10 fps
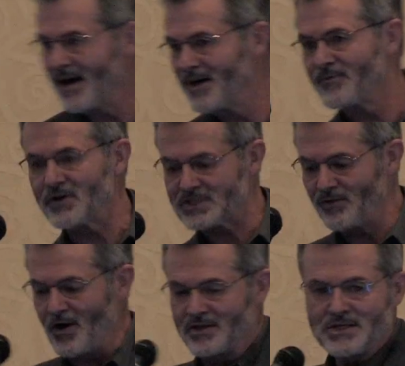First of
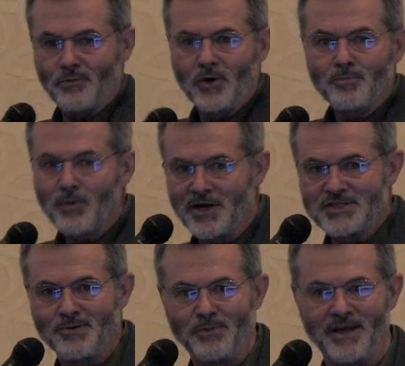all, it's a real
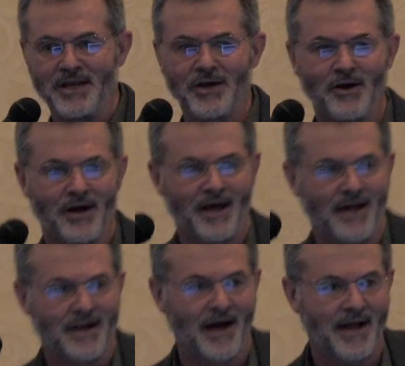pleasure being here,
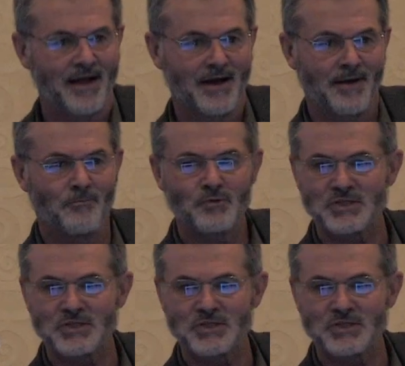and I am